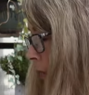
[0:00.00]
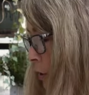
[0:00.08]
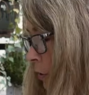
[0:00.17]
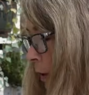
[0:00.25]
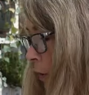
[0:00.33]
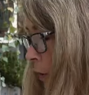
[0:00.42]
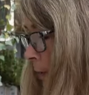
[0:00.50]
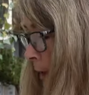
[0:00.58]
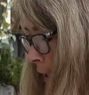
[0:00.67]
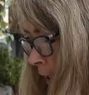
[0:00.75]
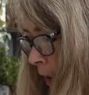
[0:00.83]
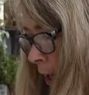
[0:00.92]
So, oh, I'm
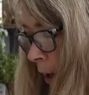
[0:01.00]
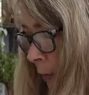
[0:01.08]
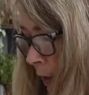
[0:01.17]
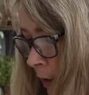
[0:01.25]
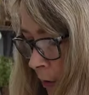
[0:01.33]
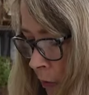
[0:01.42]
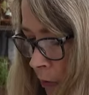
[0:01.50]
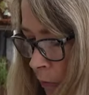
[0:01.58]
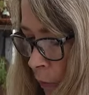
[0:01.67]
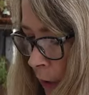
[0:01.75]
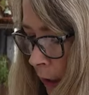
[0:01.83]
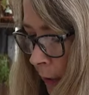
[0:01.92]
getting a lot. I want to
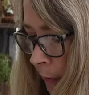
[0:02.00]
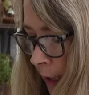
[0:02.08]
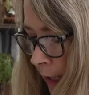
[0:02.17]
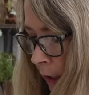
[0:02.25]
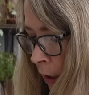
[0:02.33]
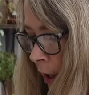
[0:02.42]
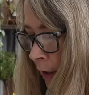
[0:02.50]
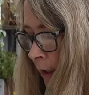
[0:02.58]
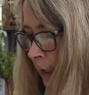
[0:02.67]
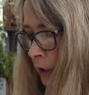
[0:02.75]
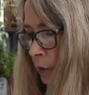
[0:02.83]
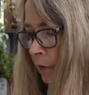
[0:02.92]
really plant a lot of
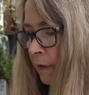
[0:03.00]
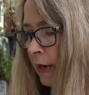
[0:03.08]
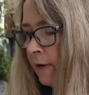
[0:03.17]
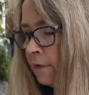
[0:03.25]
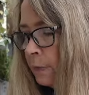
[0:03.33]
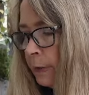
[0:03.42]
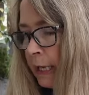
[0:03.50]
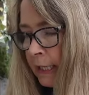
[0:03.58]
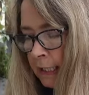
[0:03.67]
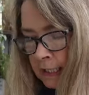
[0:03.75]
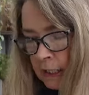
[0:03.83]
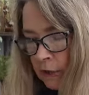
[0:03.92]
these. So if I have to plant
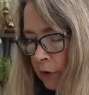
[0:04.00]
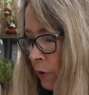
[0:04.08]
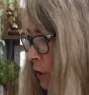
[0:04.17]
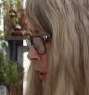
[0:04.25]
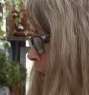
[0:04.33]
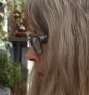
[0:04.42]
these others